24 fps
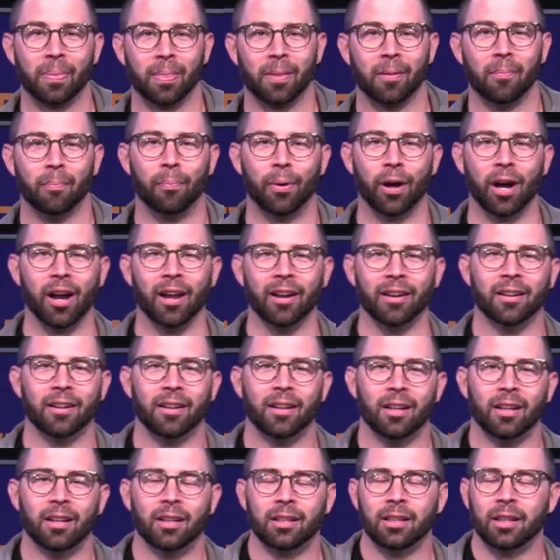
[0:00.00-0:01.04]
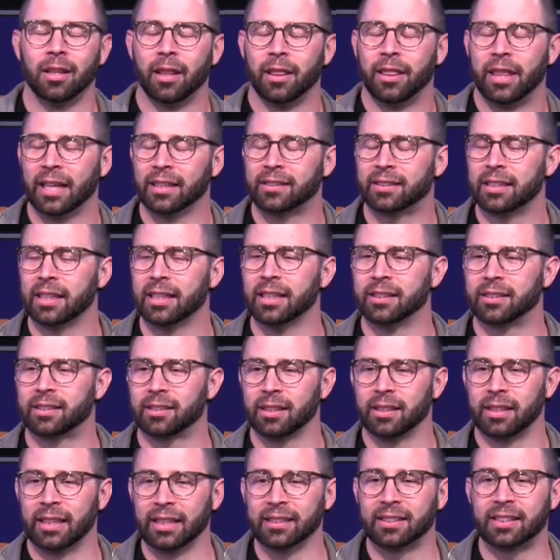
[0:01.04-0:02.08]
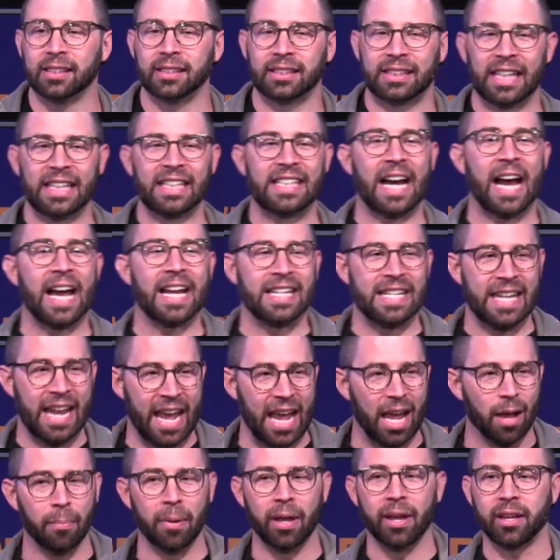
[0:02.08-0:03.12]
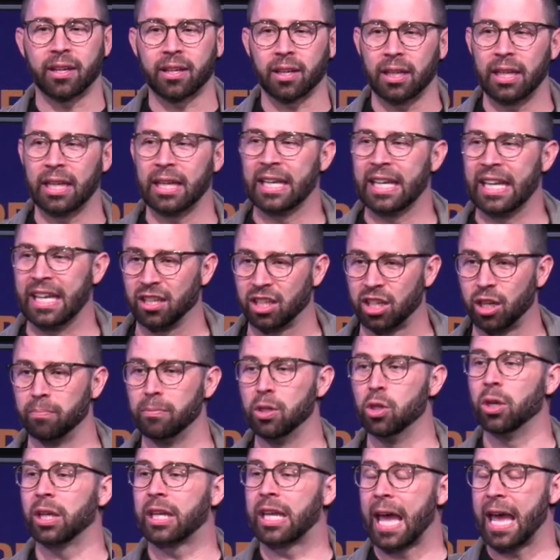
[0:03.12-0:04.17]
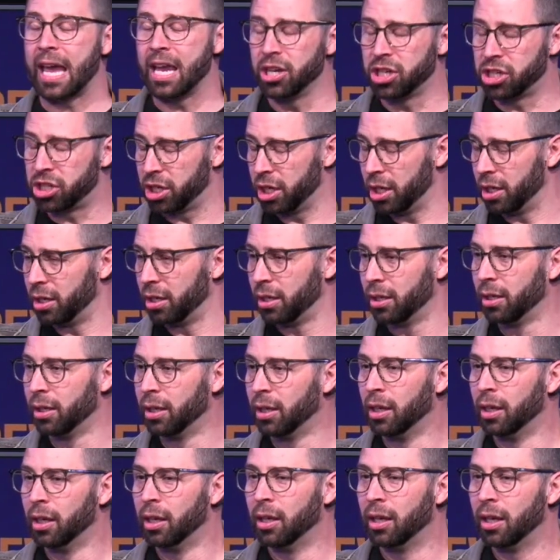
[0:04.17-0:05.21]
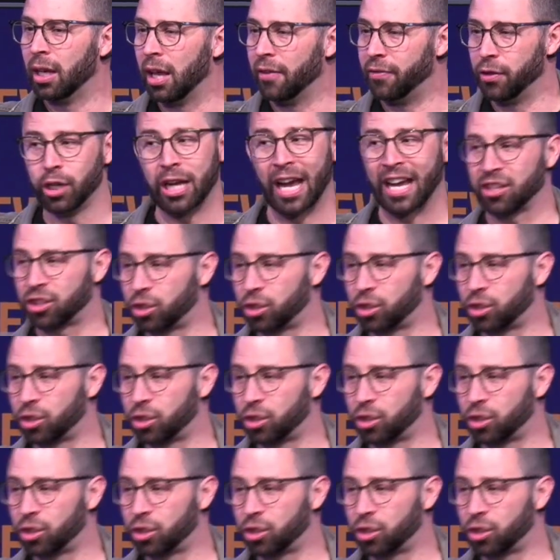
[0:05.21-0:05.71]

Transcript: But this is the dynamic in communication. If you got